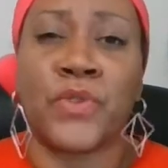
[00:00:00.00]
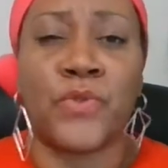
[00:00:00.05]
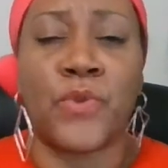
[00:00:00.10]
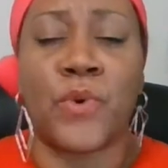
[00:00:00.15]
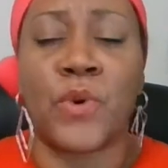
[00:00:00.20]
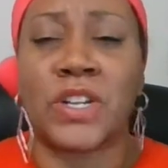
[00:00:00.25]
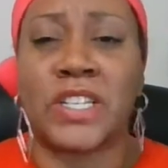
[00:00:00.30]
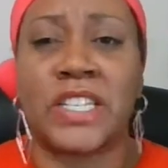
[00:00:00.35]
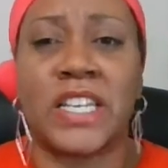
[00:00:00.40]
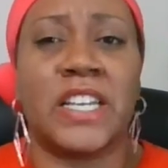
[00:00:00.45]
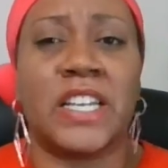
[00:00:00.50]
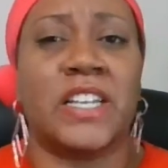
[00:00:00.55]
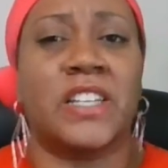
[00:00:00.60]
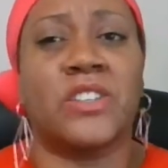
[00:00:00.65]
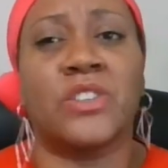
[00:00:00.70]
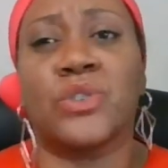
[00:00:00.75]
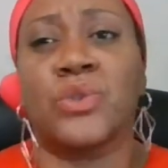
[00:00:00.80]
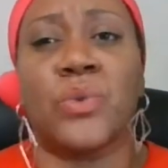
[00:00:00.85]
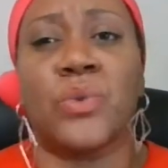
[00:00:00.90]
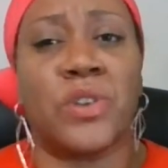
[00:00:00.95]
14
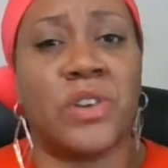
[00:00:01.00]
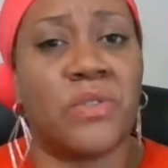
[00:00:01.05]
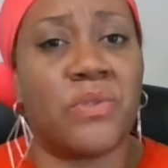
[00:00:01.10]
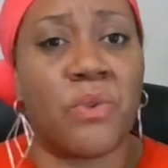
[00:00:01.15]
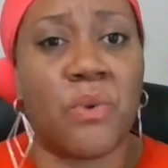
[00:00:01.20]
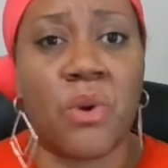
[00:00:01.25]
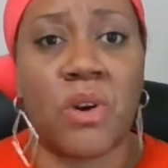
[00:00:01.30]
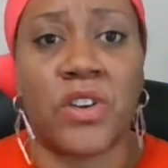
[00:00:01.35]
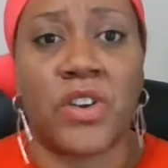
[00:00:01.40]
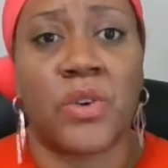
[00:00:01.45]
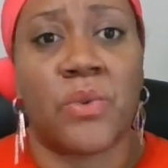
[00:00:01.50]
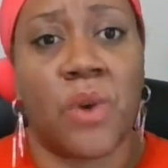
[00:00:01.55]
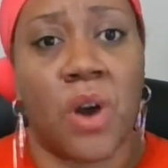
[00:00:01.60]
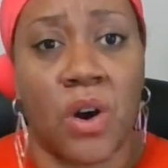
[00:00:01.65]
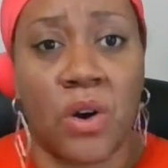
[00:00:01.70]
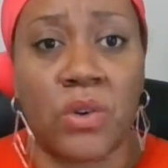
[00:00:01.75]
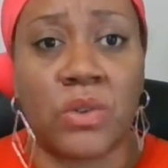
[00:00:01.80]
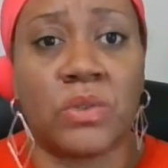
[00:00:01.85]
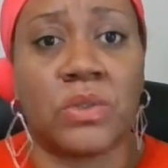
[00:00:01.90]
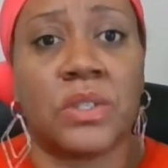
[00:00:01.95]
to 24-year
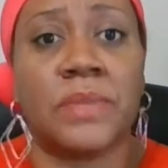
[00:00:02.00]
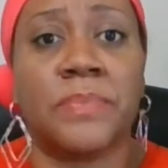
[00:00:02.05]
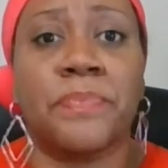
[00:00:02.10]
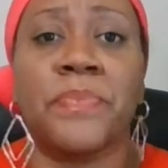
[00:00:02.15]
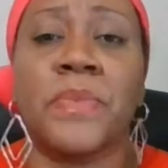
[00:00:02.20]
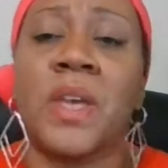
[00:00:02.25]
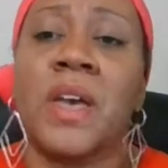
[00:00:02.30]
olds.